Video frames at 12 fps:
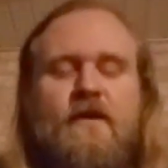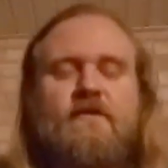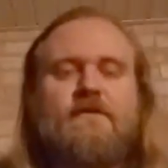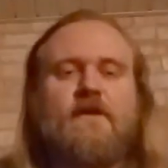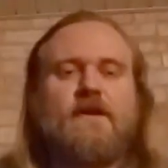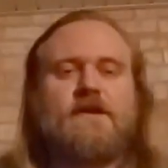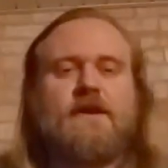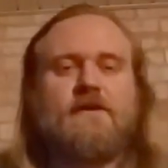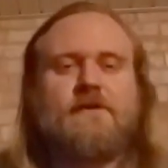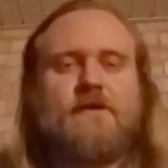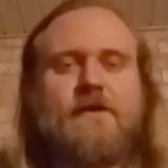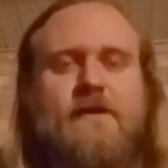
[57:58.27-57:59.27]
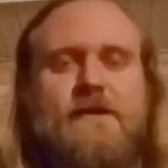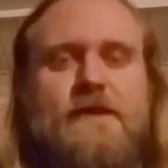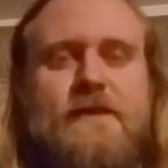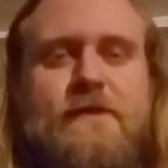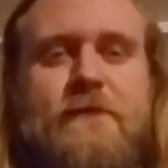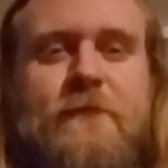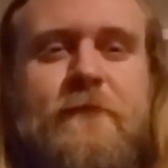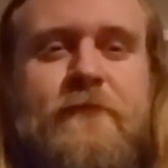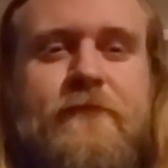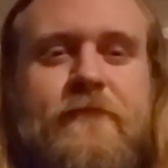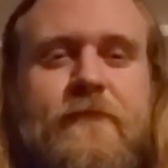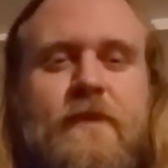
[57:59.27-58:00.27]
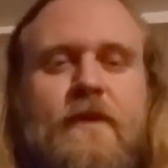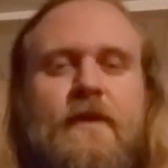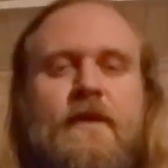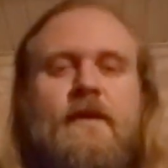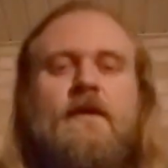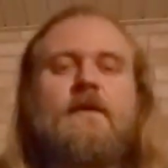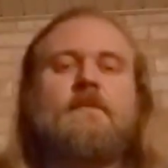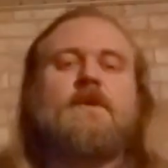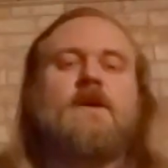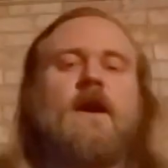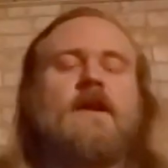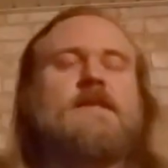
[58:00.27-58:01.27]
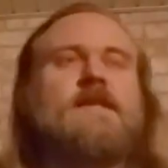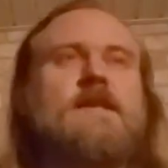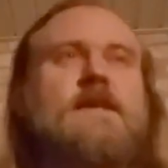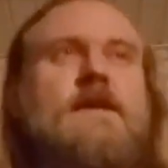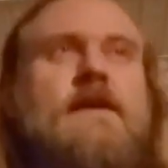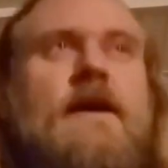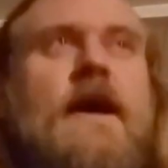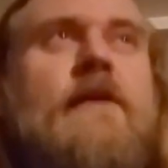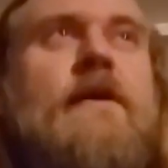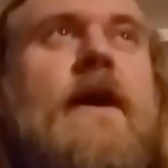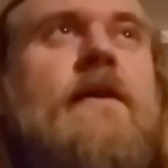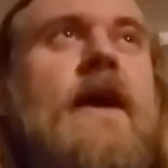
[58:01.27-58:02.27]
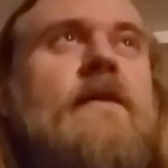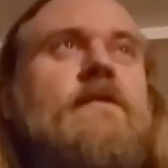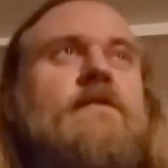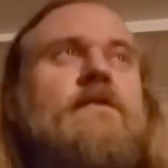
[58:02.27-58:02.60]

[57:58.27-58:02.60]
Fuck Tucker Carlson. But honestly, I'd rather have a